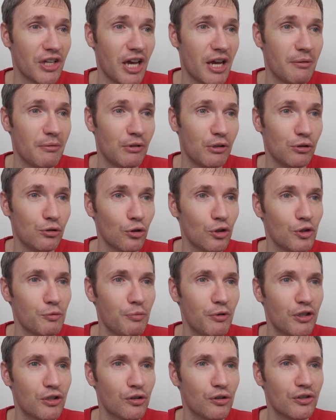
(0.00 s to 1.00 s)

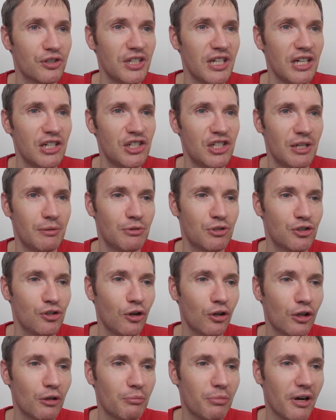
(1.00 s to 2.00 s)
Knusper Tortilla Chips
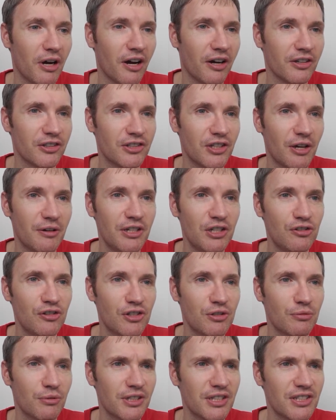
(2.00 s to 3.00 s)
Chocolate Bar. So an
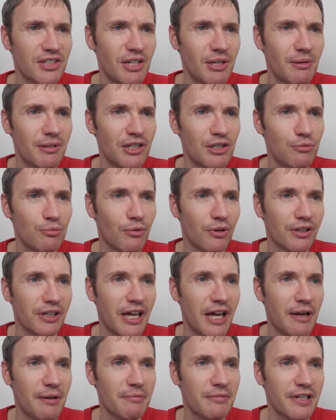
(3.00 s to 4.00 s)
interesting one. What did I say about this
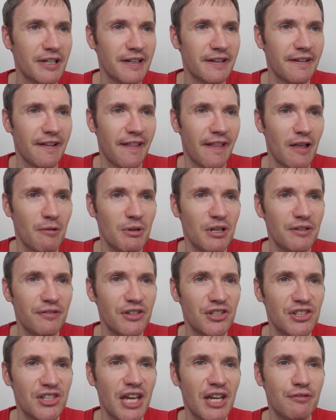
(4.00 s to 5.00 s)
one? Bit of a
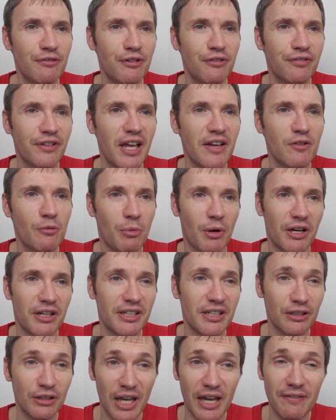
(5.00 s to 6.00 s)
savoury flavour, but I
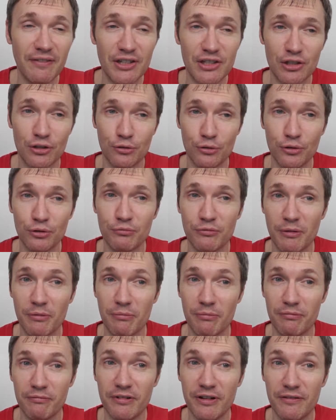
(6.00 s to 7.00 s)
gave these a good
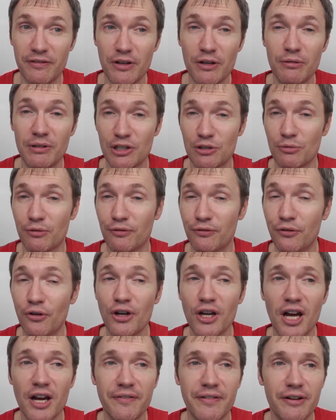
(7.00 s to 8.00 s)
review, this one.
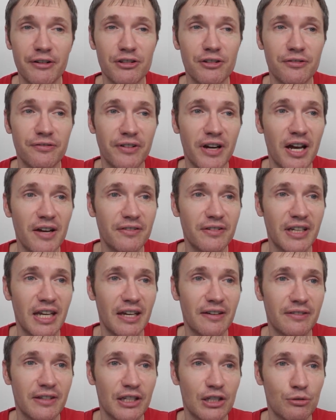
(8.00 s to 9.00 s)
4.5 out of 5 I
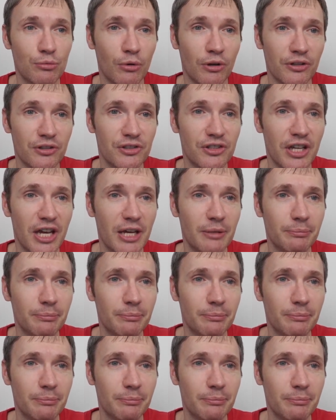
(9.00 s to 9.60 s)
gave these ones.